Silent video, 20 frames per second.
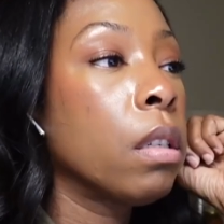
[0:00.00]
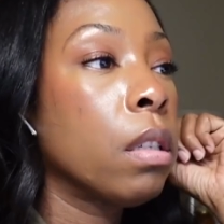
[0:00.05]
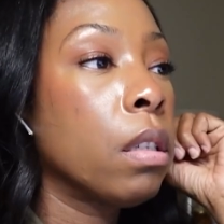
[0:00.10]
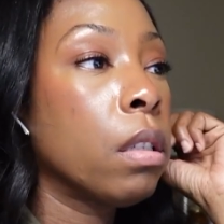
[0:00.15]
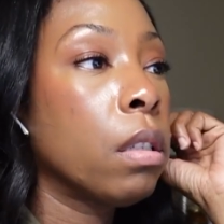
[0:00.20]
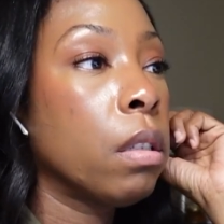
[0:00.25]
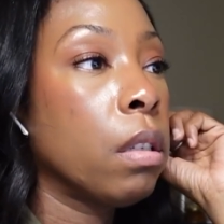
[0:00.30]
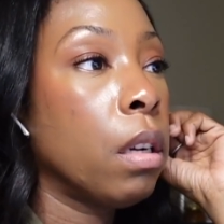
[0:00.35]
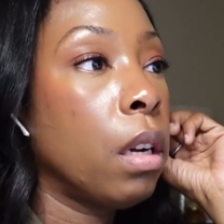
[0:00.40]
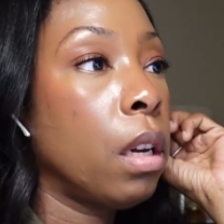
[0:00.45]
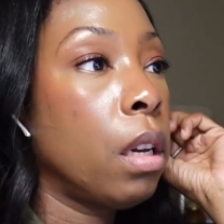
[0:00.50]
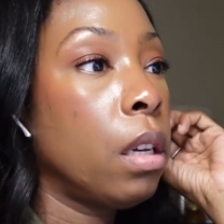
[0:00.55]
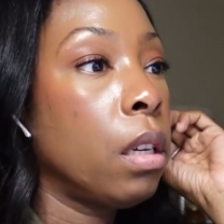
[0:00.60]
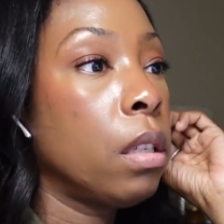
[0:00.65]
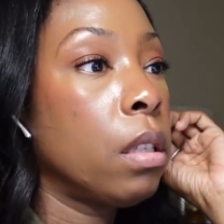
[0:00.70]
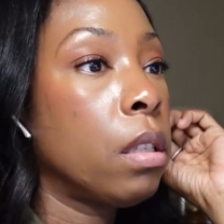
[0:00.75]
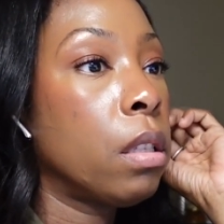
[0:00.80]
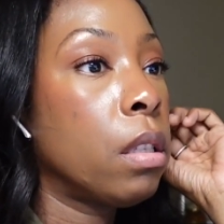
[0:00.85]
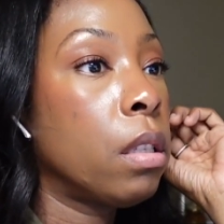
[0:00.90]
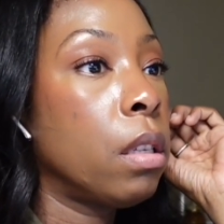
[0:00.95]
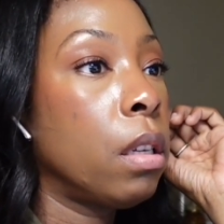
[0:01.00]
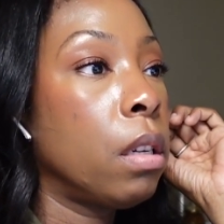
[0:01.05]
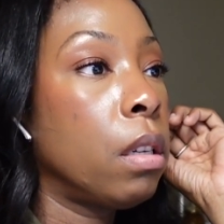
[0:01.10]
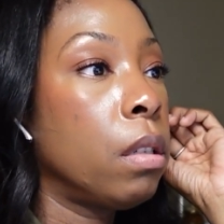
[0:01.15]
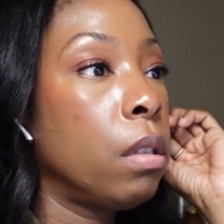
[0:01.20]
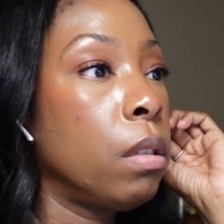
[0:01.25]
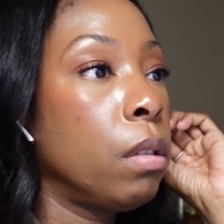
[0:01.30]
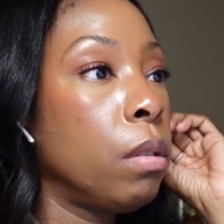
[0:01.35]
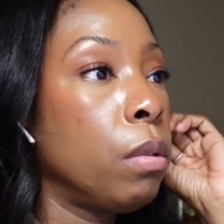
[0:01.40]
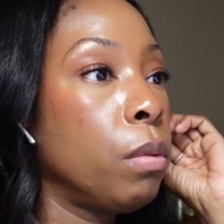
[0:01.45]
All right, so
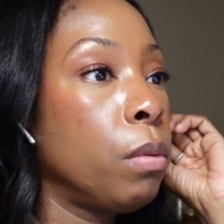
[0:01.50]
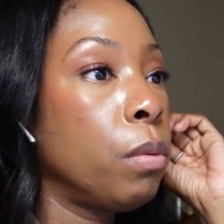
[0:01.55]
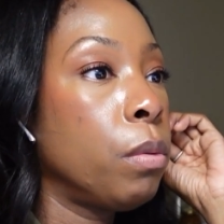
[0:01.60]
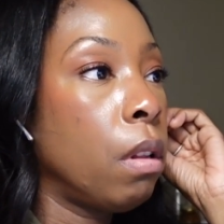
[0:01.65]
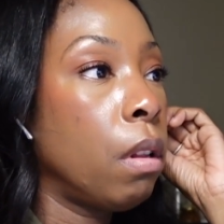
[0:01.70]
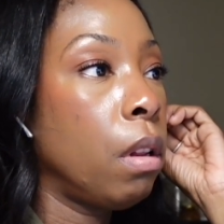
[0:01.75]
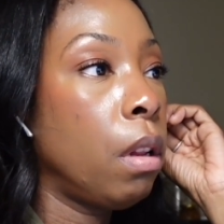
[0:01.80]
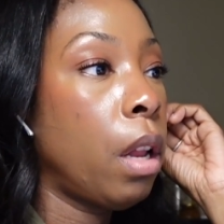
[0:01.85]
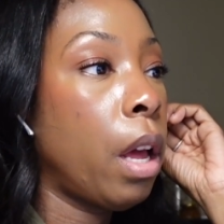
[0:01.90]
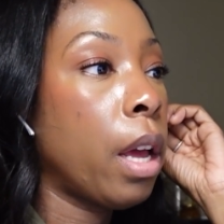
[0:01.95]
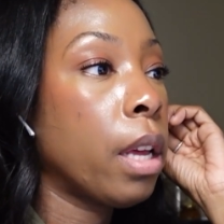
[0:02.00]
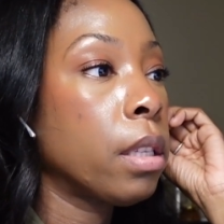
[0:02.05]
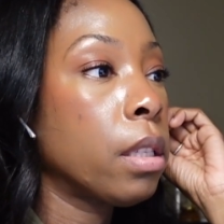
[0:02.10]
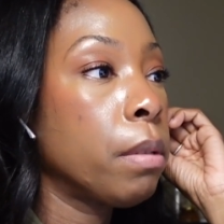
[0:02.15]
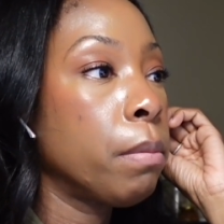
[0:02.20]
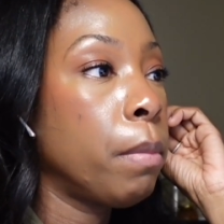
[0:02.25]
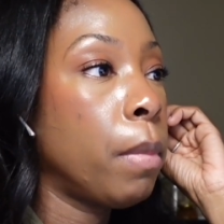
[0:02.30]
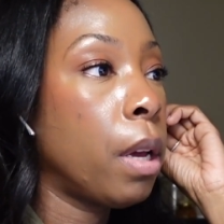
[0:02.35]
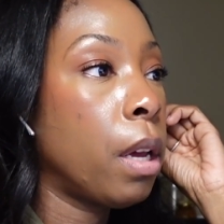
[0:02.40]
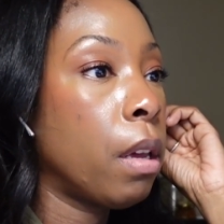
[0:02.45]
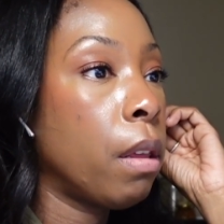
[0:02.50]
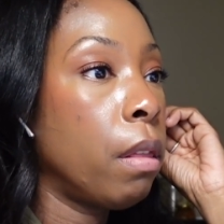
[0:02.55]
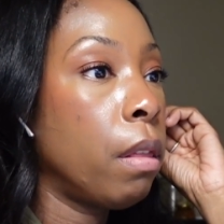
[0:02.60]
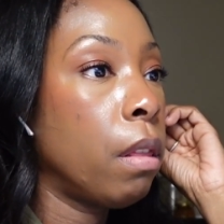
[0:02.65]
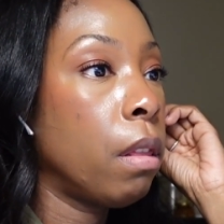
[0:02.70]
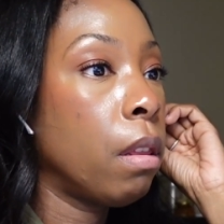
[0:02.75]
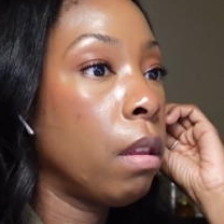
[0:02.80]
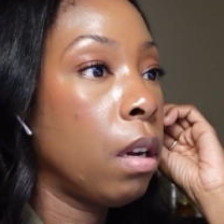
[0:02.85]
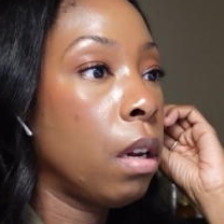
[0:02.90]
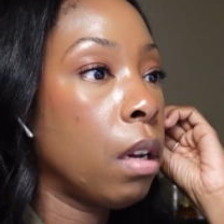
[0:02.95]
last
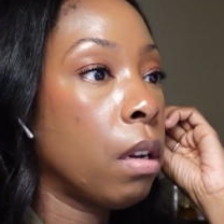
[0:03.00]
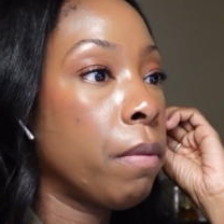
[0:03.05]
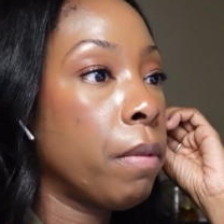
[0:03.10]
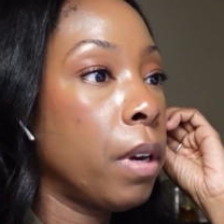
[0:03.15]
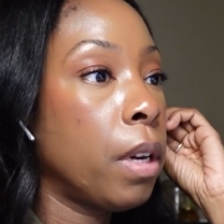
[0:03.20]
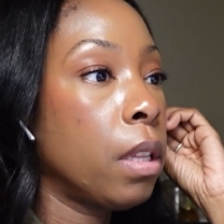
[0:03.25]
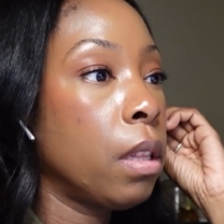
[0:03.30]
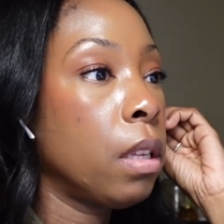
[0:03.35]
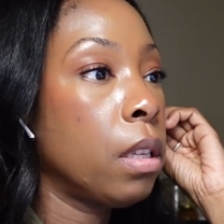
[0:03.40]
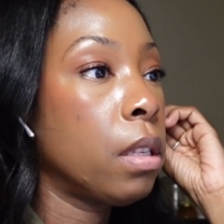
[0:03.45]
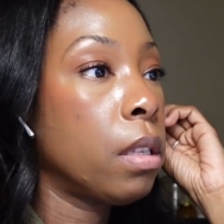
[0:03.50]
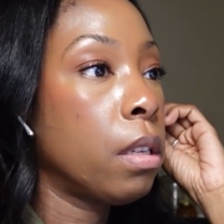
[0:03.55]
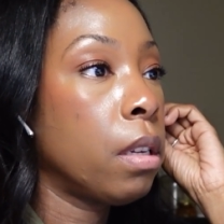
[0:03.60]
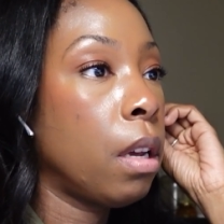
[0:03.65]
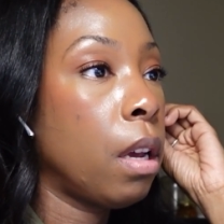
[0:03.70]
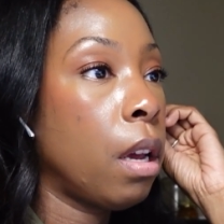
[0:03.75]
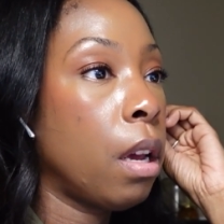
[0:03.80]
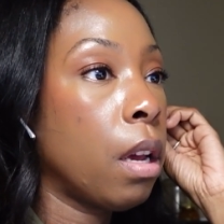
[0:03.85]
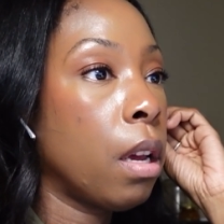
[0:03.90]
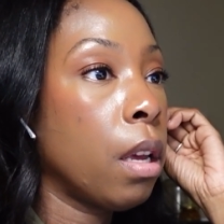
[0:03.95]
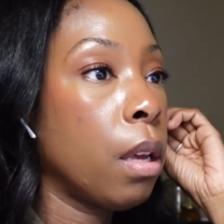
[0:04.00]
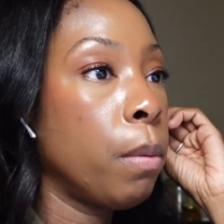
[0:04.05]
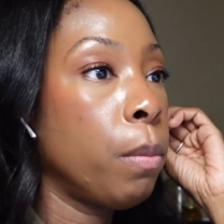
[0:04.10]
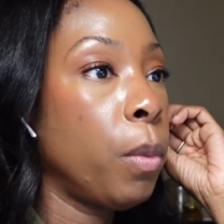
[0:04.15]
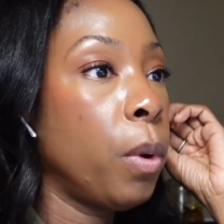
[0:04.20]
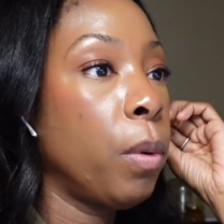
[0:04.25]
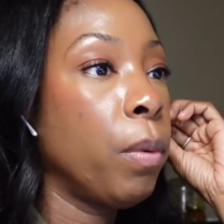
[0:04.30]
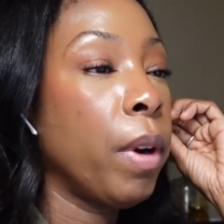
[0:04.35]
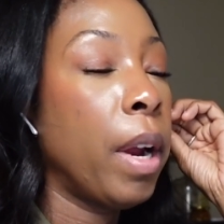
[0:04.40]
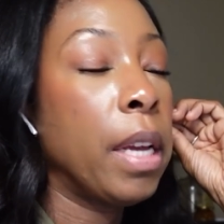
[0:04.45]
month, around this time,
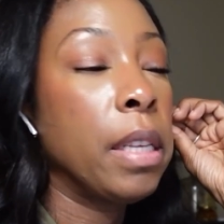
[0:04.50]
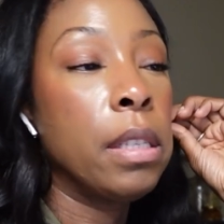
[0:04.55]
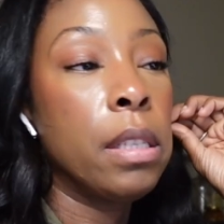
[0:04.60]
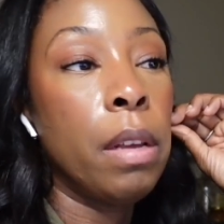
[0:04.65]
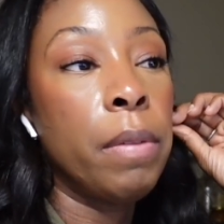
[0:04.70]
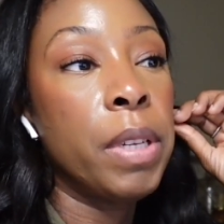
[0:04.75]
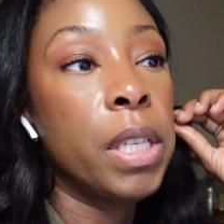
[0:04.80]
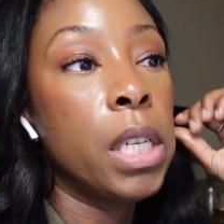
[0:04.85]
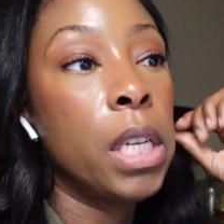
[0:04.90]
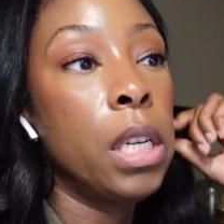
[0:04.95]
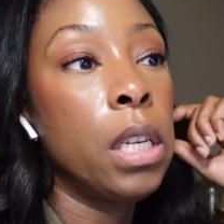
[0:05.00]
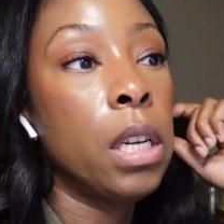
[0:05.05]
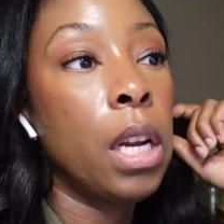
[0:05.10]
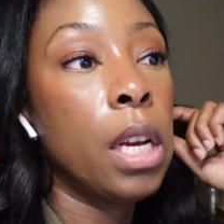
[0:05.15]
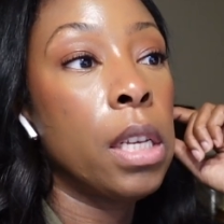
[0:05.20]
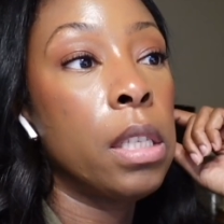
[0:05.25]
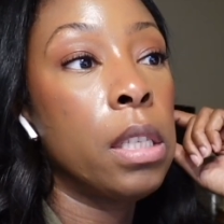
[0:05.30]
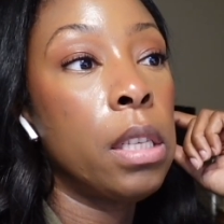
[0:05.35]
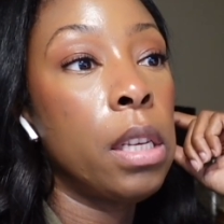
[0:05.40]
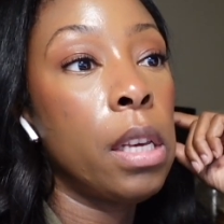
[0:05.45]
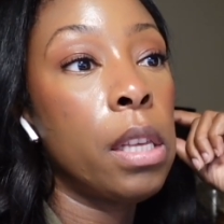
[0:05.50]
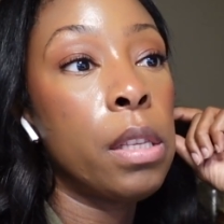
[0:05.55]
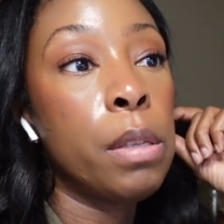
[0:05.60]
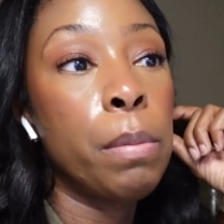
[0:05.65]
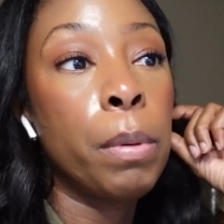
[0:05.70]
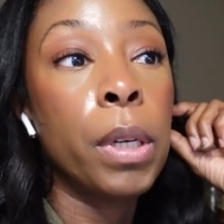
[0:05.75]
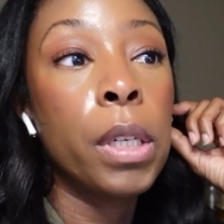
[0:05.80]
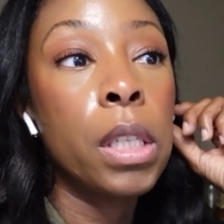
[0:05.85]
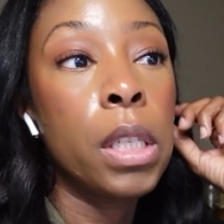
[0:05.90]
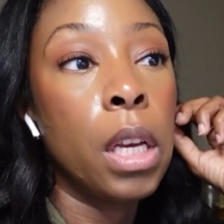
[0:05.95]
we were at
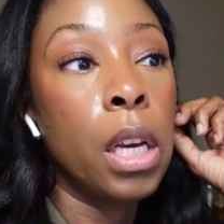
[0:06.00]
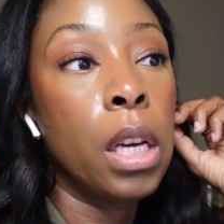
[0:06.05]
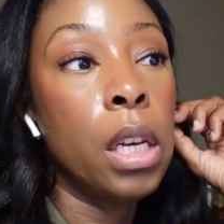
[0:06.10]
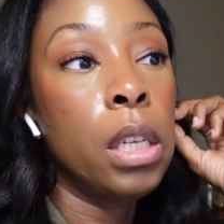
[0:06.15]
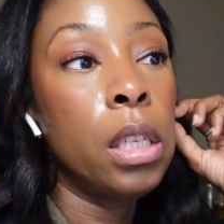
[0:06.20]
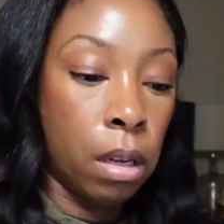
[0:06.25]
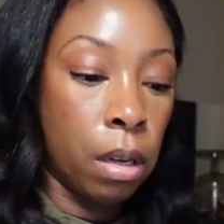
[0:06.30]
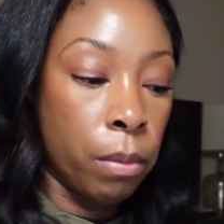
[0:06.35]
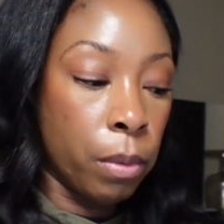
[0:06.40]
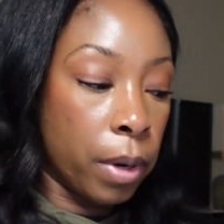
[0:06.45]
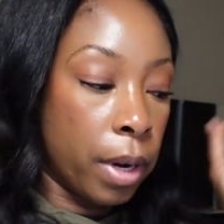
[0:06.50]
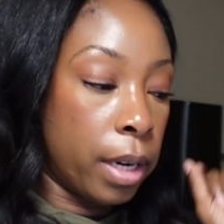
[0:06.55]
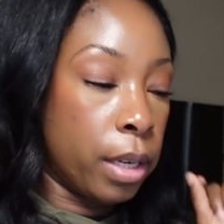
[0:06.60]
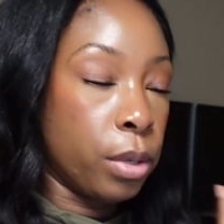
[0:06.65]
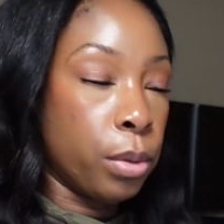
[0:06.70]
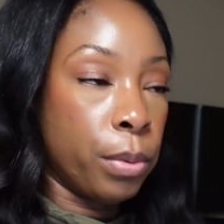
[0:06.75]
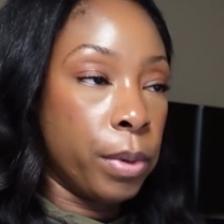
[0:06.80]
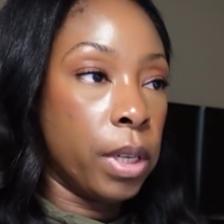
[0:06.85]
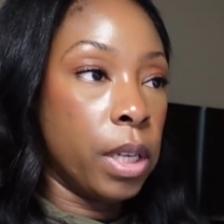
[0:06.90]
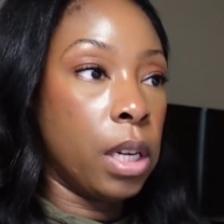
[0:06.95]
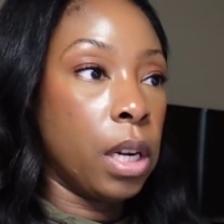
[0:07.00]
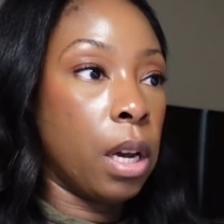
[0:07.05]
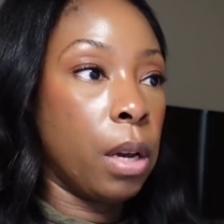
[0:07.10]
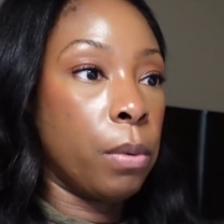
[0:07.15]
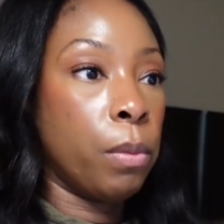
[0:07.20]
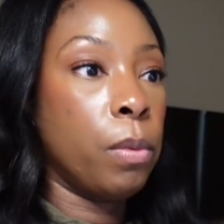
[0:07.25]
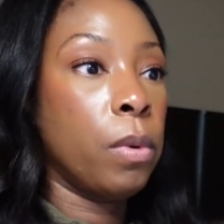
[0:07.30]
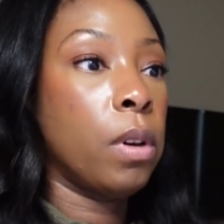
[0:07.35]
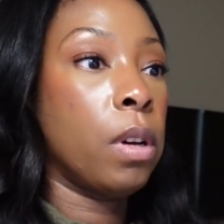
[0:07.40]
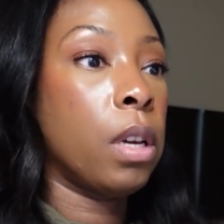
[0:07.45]
17.6% and we're at
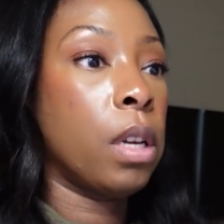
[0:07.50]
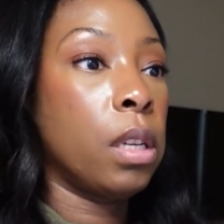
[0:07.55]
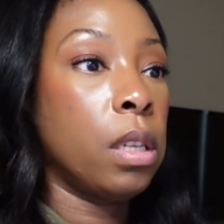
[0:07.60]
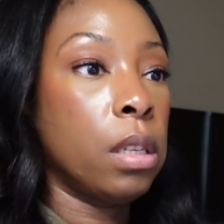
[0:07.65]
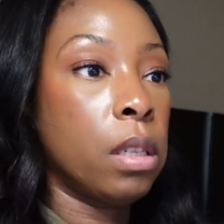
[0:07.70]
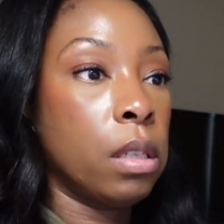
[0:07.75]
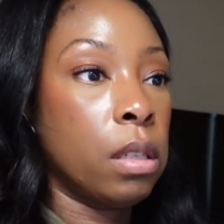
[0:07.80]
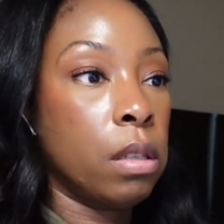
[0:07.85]
20.1.